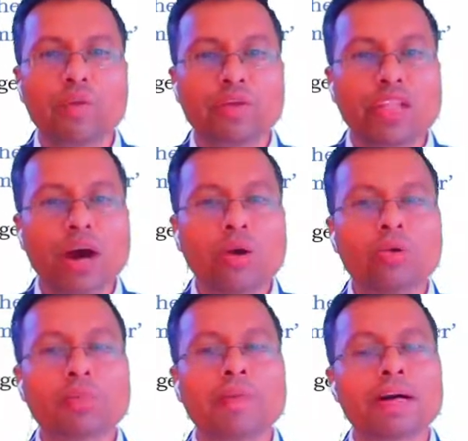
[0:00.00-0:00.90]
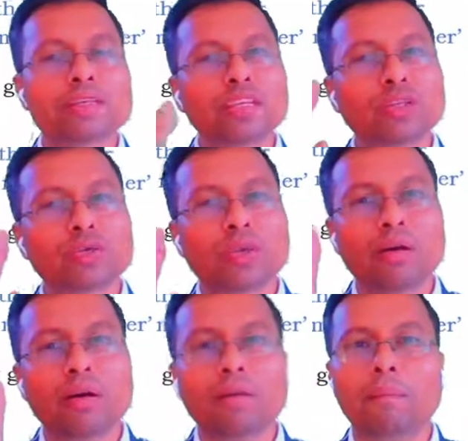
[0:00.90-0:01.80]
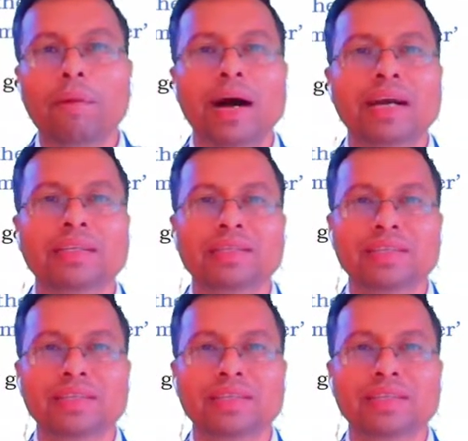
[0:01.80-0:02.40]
without passing the mind.